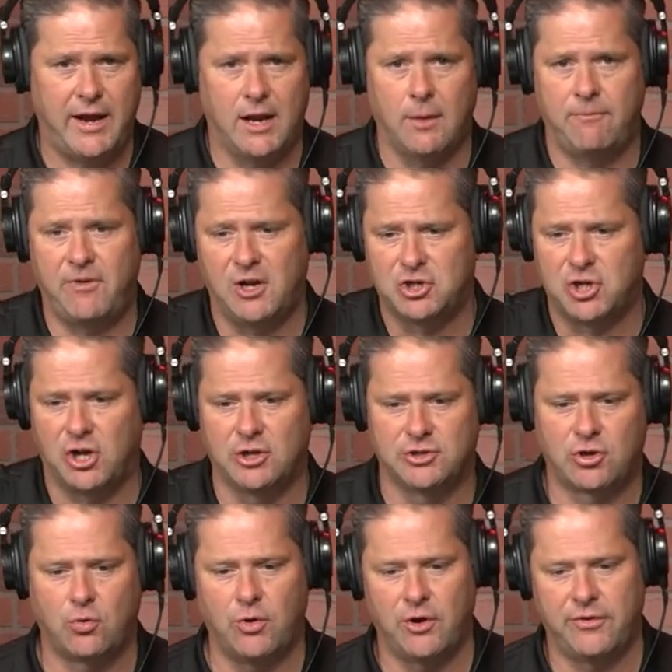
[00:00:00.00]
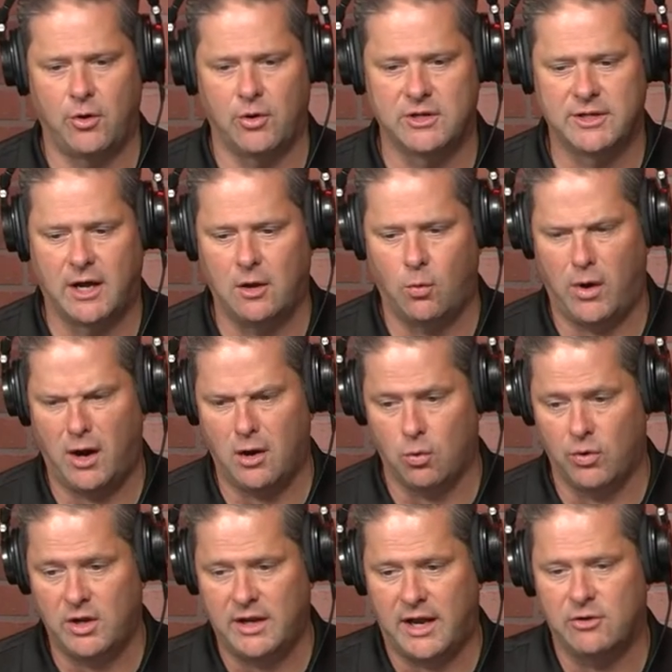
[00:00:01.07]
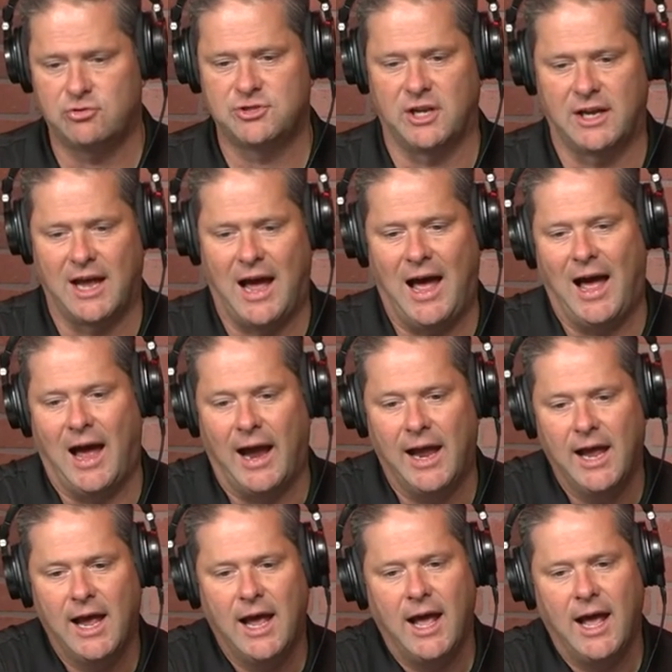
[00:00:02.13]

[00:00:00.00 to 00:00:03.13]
ended up finishing his career there at Delaware. Really interesting guy.